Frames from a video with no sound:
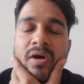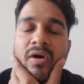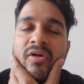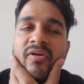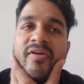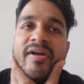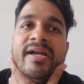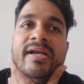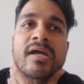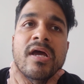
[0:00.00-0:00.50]

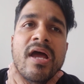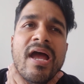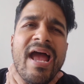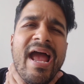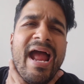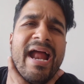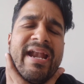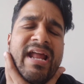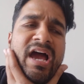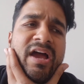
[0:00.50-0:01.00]
All right.
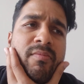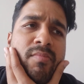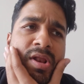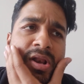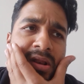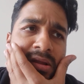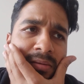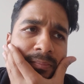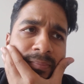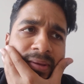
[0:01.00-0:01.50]
And I
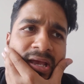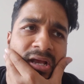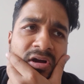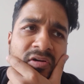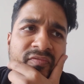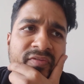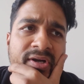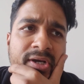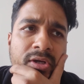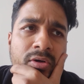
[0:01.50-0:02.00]
will
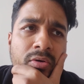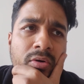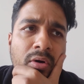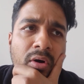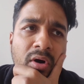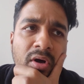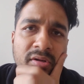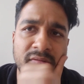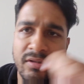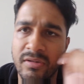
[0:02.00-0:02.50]
make a video
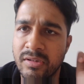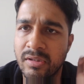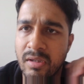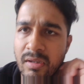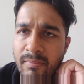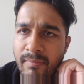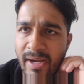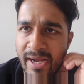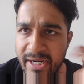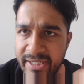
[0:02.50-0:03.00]
on
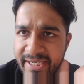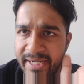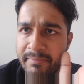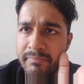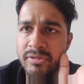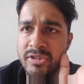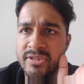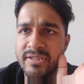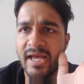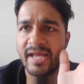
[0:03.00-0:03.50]
my
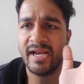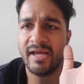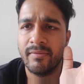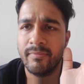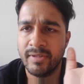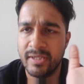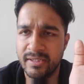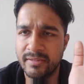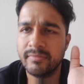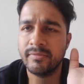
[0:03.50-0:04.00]
attempts, and
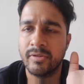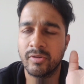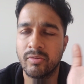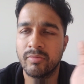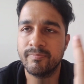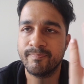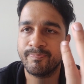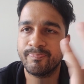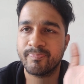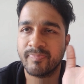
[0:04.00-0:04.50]
I will, you
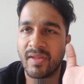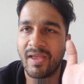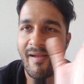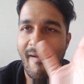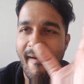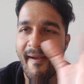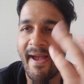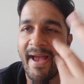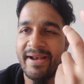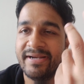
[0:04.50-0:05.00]
know,
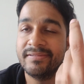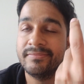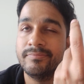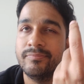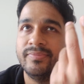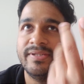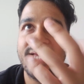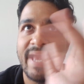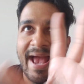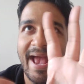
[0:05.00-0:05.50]
I'll
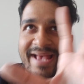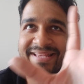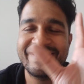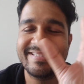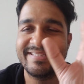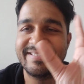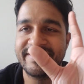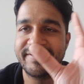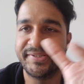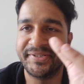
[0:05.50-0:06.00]
be
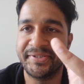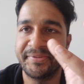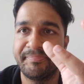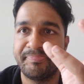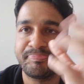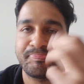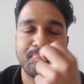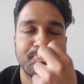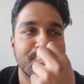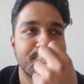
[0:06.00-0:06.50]
as
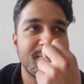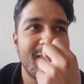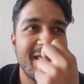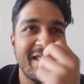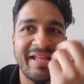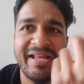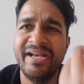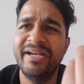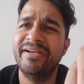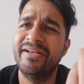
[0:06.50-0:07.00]

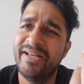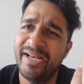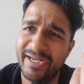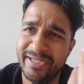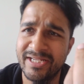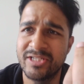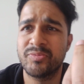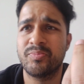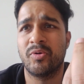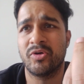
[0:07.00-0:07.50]

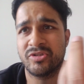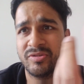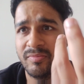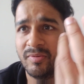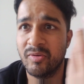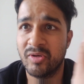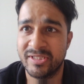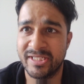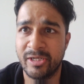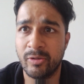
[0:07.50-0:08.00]
indirect as
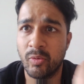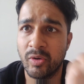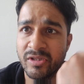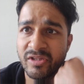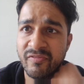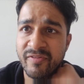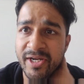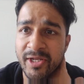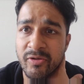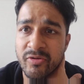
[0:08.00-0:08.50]
possible because I don't
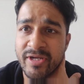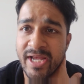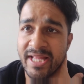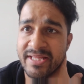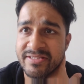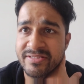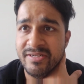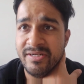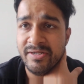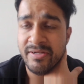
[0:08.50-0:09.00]
want the video
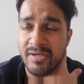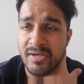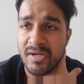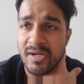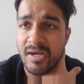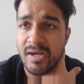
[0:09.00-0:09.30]
cancelled.